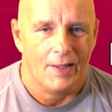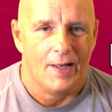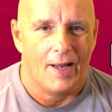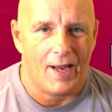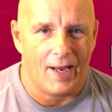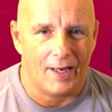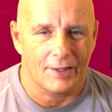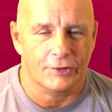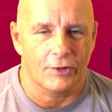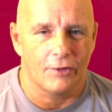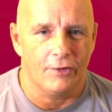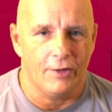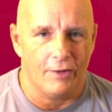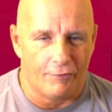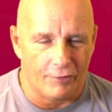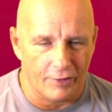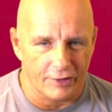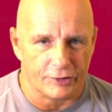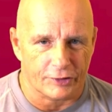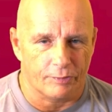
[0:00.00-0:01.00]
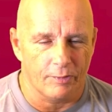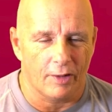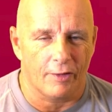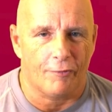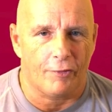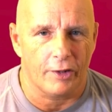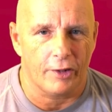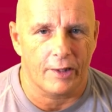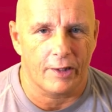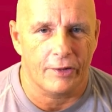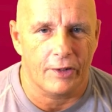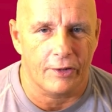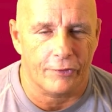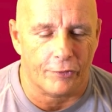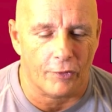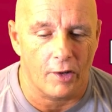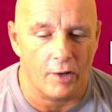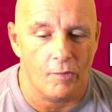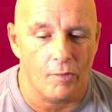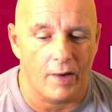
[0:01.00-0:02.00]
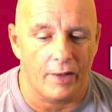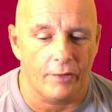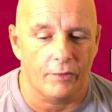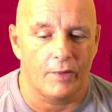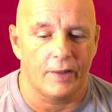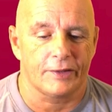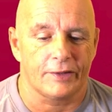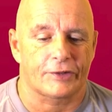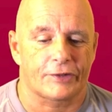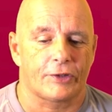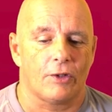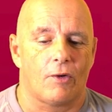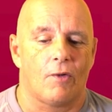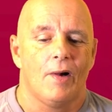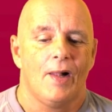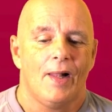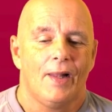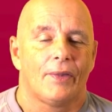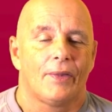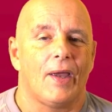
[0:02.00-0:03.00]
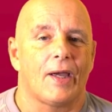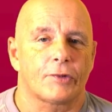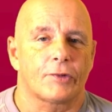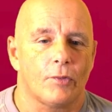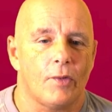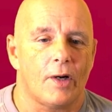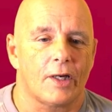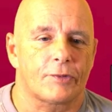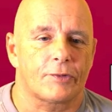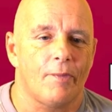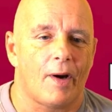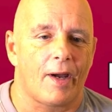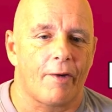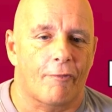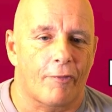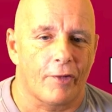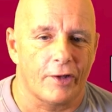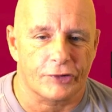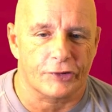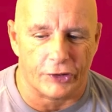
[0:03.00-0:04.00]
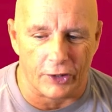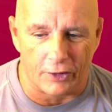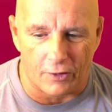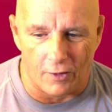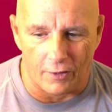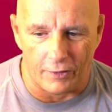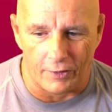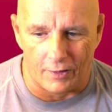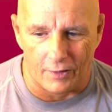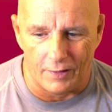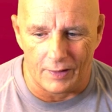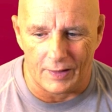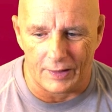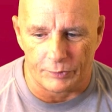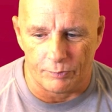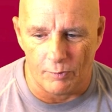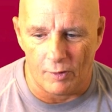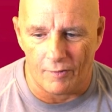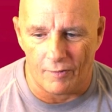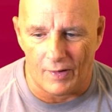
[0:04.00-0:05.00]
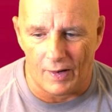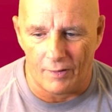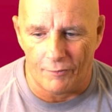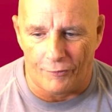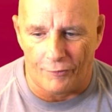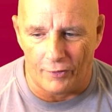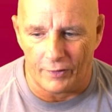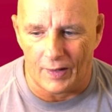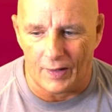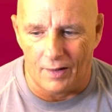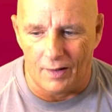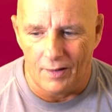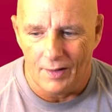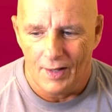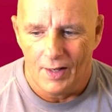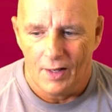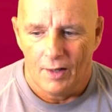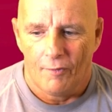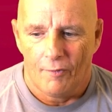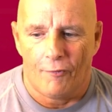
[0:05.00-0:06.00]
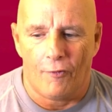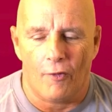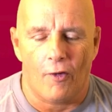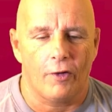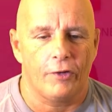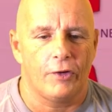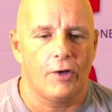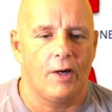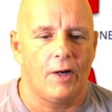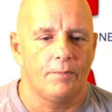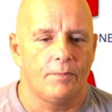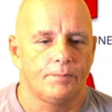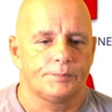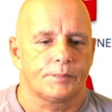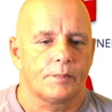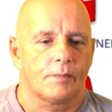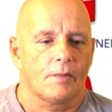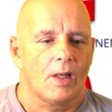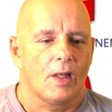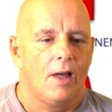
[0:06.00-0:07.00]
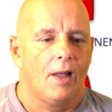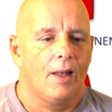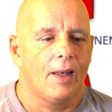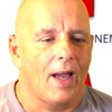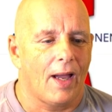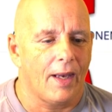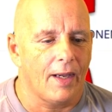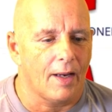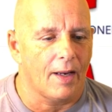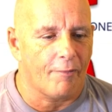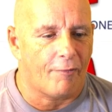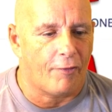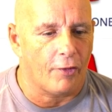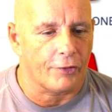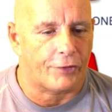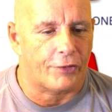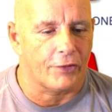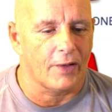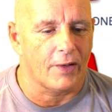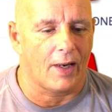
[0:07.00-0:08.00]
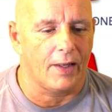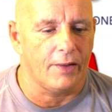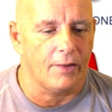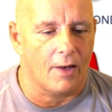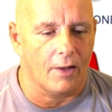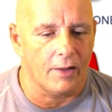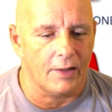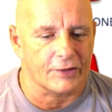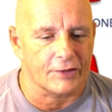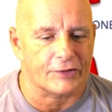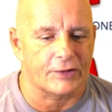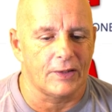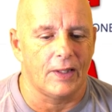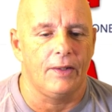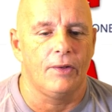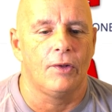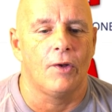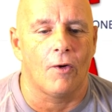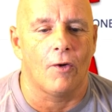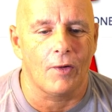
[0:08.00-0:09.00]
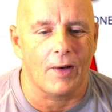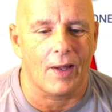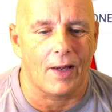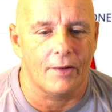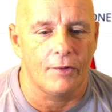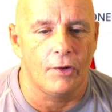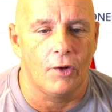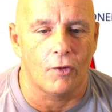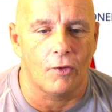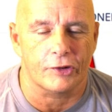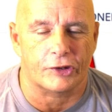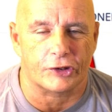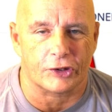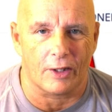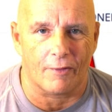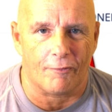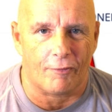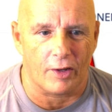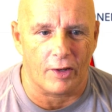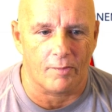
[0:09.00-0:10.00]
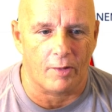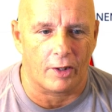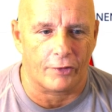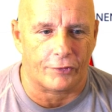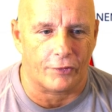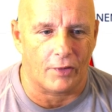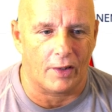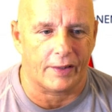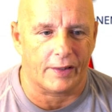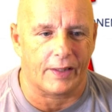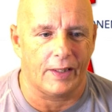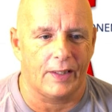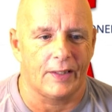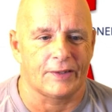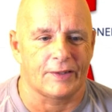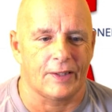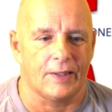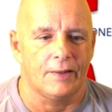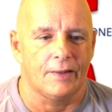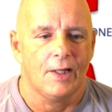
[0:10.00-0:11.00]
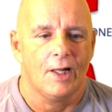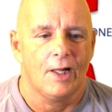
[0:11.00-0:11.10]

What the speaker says: as a defenseman for the Detroit Red Wings. So that was my Frenchy corner. Let's move on for now for the lineup for tonight. Honestly, no chance for the Montreal Canadiens.